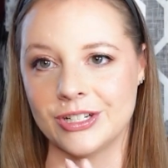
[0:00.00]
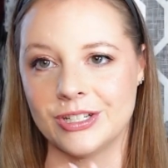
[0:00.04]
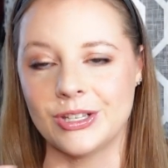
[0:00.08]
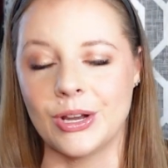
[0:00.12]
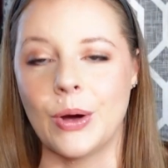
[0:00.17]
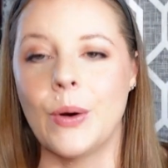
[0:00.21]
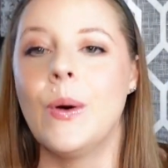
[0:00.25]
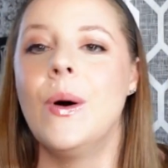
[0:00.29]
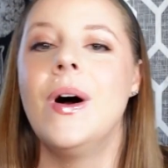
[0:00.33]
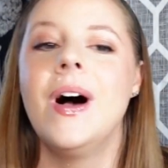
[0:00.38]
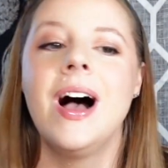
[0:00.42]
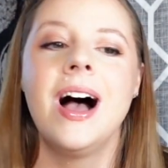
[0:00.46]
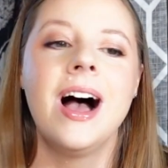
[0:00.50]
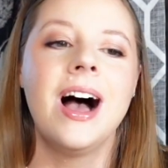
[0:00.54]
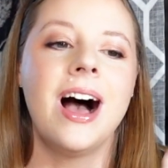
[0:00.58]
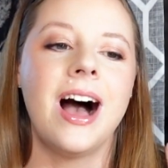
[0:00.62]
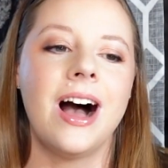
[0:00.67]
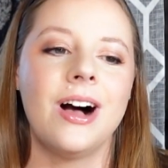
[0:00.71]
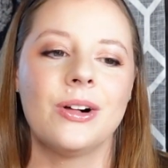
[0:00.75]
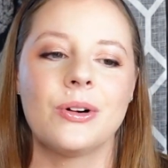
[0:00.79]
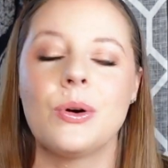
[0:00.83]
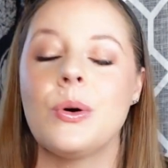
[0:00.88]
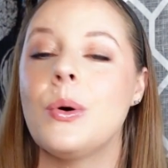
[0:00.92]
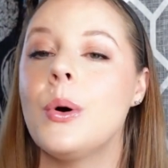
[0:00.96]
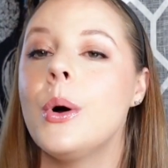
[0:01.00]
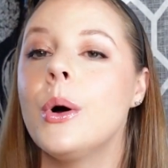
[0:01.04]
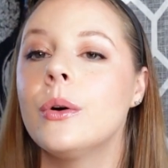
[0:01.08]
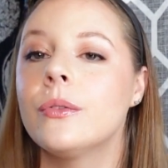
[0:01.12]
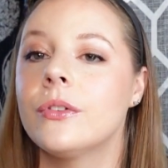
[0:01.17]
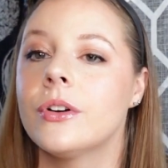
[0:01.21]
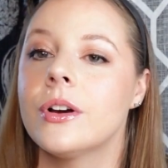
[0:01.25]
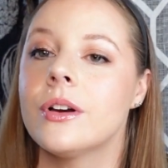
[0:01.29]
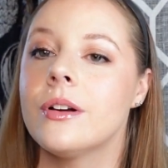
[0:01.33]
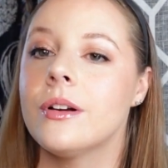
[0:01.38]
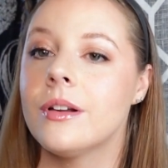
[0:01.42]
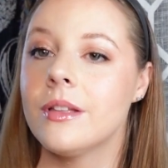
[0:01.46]
So I'll go
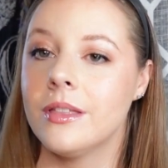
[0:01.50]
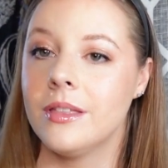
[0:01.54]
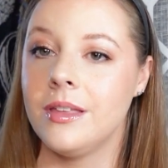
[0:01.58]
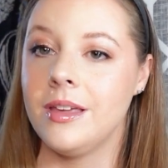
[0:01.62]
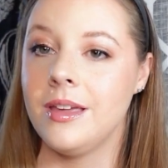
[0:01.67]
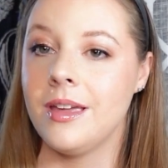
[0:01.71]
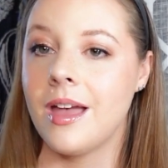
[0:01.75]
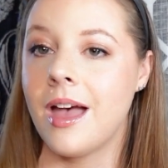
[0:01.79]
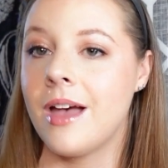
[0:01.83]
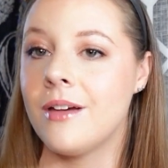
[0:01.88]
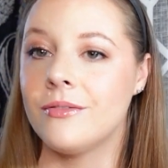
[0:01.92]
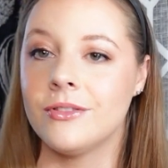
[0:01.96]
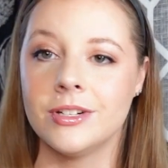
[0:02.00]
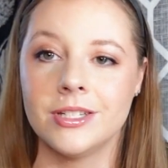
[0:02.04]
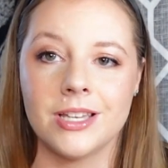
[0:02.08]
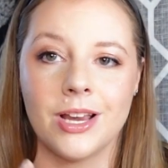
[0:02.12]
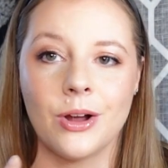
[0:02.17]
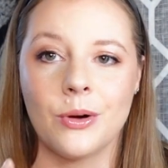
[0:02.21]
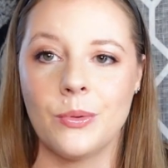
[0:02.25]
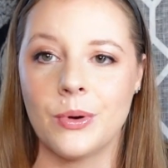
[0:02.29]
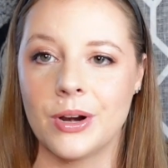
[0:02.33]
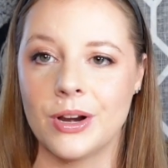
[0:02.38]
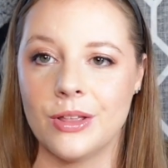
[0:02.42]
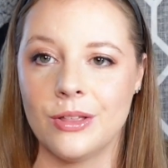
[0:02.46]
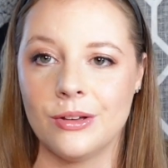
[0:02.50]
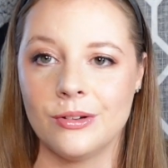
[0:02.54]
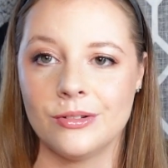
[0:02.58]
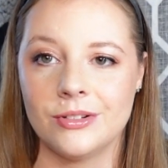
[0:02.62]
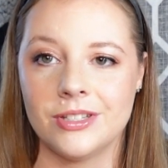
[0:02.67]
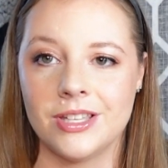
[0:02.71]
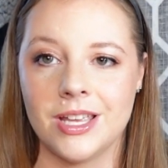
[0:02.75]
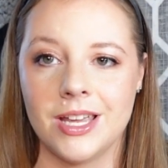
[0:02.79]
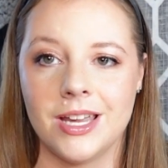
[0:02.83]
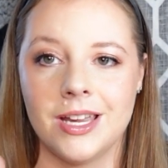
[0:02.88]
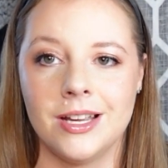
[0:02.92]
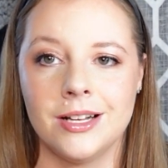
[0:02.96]
over every single one of those
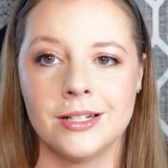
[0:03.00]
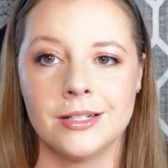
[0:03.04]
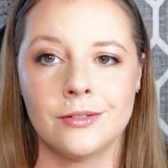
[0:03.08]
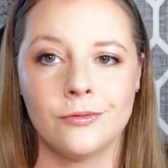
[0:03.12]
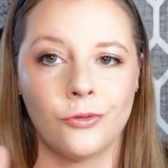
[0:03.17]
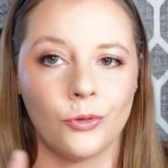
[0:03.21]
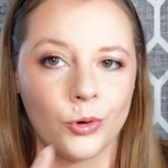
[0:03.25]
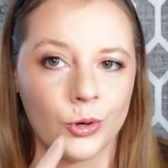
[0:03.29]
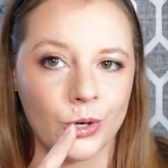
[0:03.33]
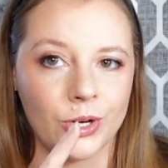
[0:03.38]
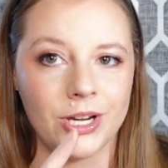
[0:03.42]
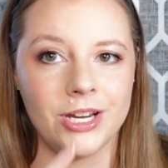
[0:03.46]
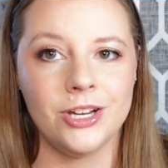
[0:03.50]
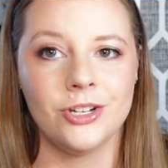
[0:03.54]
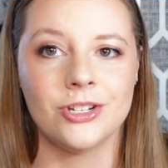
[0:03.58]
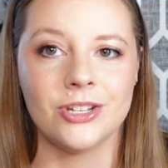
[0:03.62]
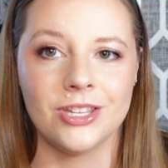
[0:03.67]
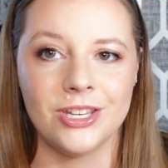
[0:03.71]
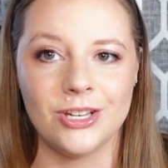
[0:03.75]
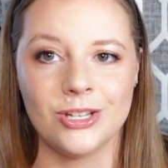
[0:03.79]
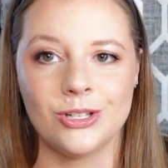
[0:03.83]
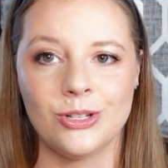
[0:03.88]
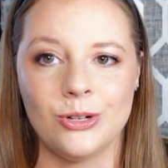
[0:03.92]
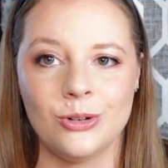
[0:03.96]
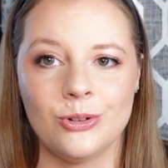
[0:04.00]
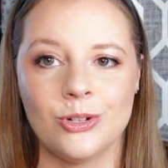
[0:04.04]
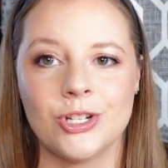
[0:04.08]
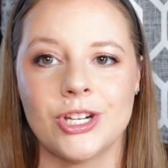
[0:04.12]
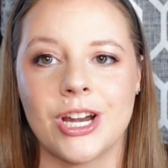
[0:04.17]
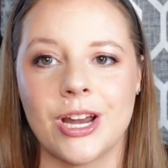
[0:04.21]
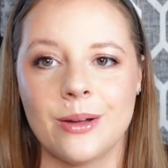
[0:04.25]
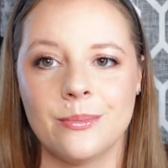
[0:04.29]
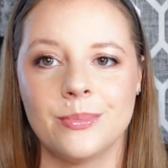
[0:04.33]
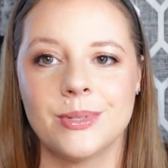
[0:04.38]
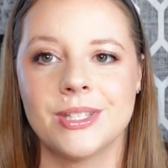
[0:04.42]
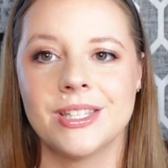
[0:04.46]
things for each of these two
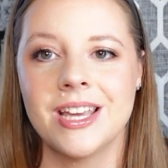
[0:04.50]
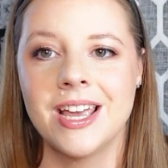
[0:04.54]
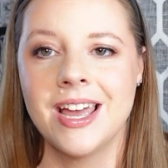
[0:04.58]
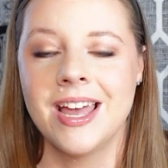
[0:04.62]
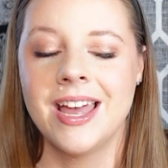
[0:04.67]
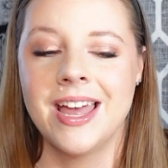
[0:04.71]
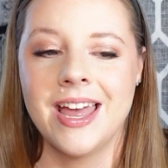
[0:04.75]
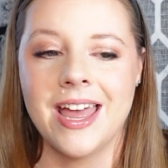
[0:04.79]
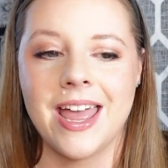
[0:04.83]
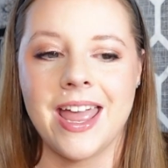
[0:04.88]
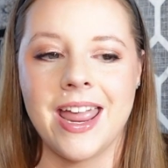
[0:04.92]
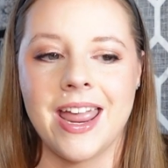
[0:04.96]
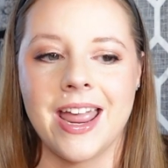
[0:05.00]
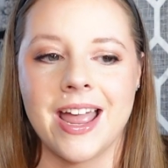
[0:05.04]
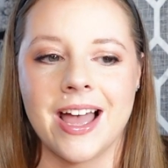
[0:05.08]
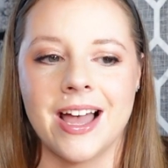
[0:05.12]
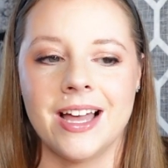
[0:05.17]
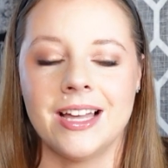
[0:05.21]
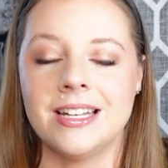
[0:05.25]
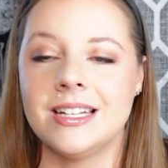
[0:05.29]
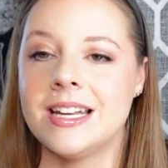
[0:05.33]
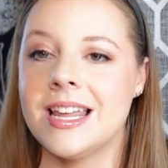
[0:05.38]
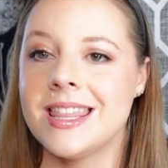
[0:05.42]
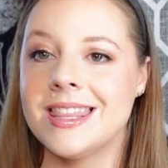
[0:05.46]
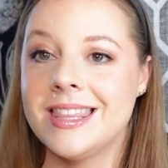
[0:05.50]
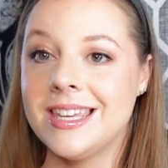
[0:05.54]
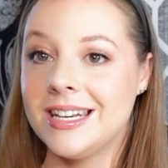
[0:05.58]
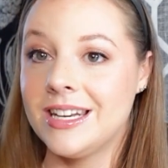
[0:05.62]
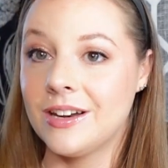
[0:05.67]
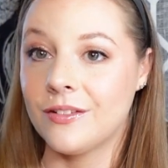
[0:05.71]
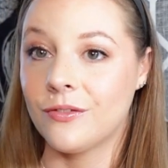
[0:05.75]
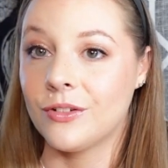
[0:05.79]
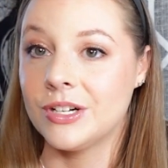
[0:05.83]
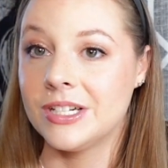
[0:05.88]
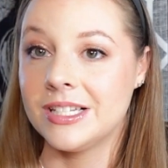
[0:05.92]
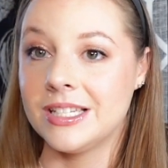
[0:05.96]
ships and the
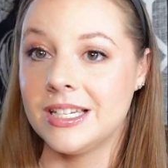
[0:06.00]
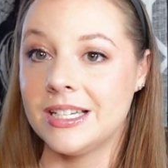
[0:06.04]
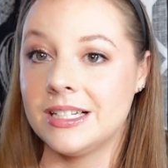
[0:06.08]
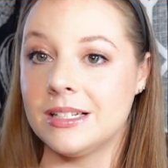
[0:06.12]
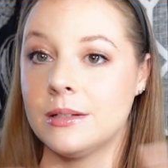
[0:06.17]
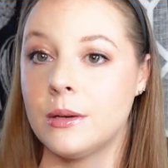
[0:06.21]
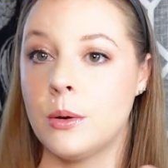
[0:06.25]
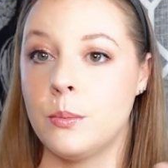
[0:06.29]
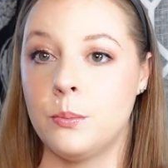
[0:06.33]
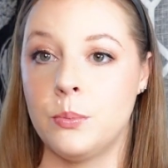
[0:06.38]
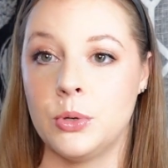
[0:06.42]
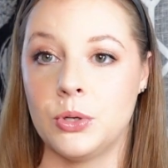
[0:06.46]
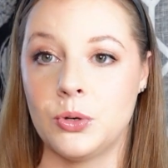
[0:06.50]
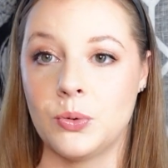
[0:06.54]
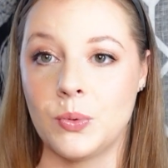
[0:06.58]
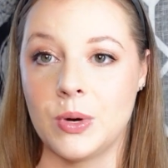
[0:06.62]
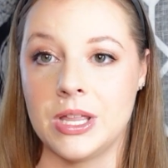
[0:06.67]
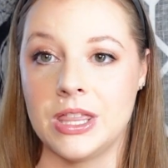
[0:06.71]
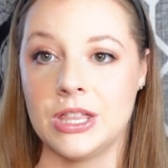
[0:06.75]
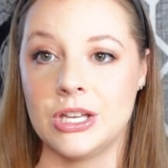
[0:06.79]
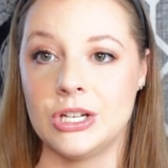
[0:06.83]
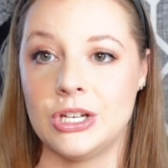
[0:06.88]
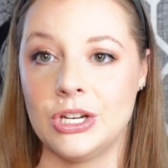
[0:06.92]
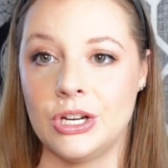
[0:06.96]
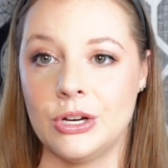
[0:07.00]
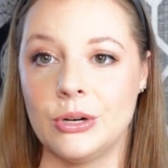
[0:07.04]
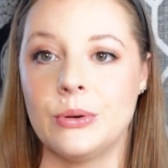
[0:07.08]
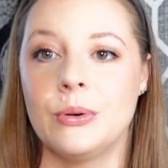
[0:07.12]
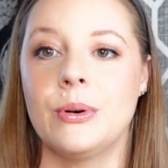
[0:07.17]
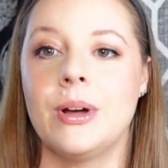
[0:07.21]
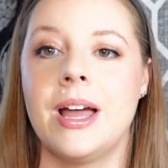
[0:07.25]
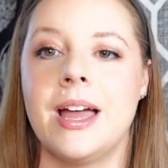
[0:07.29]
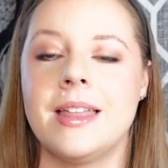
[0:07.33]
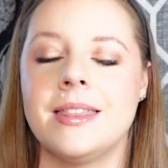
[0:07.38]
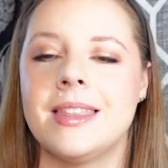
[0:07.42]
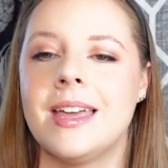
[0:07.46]
differences between the two,
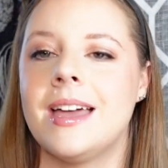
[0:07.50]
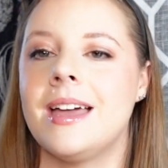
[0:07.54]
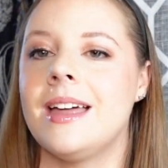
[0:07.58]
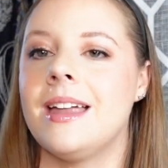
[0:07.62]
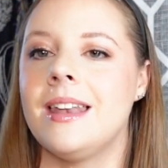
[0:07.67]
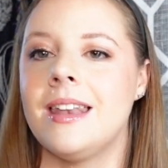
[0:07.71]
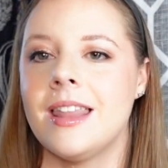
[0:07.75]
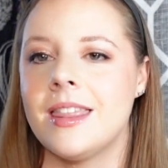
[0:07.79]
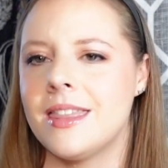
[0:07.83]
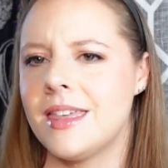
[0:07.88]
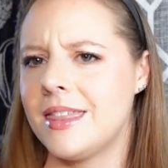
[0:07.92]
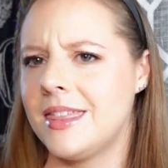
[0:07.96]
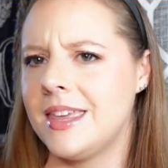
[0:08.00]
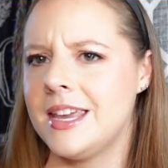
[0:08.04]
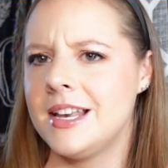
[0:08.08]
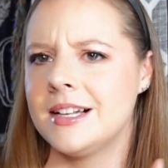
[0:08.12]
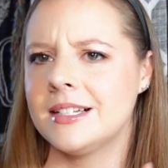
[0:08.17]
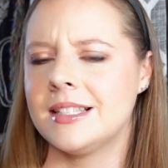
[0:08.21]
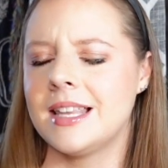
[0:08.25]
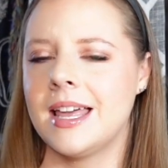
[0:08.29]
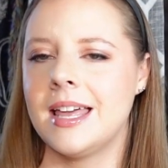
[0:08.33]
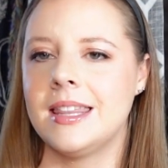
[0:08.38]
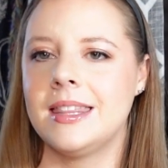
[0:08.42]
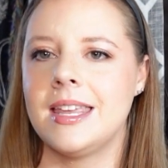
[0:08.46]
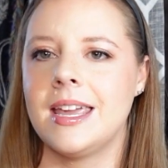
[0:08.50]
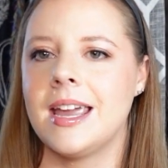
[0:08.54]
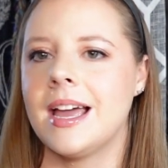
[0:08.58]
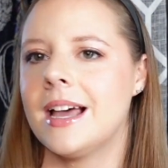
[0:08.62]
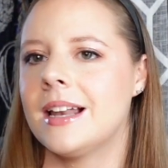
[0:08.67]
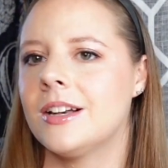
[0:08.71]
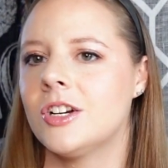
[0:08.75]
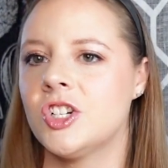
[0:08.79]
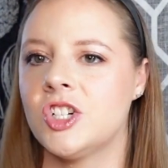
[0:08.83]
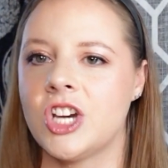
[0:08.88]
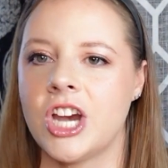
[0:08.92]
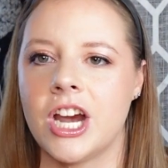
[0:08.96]
and then the things that they
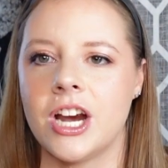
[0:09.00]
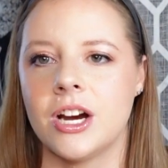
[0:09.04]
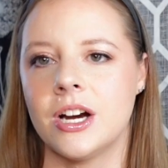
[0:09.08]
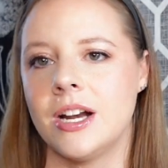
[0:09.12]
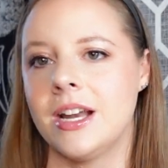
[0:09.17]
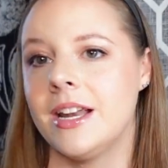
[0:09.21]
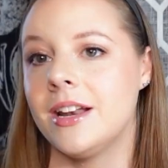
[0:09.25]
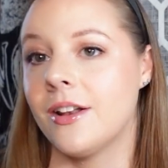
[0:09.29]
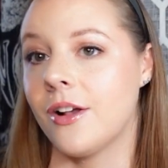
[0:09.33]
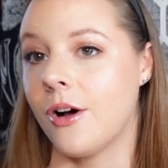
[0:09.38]
kind of share in